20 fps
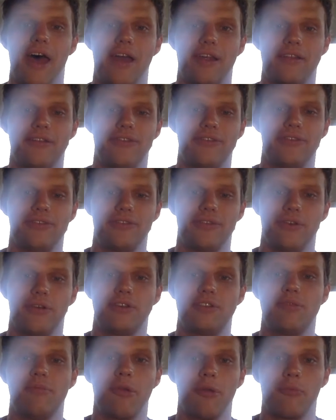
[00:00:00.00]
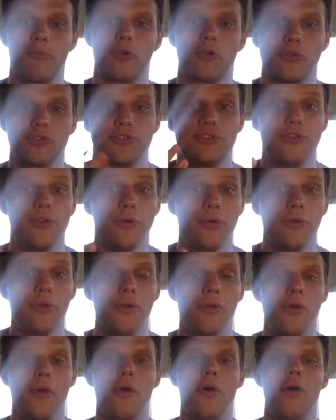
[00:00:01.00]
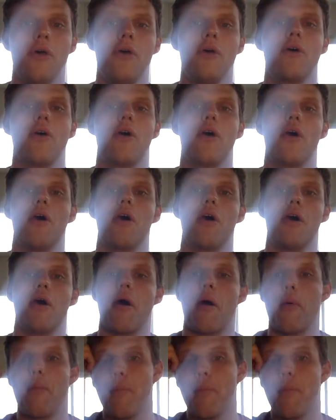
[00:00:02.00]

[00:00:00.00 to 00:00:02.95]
because, it's a bit personal. I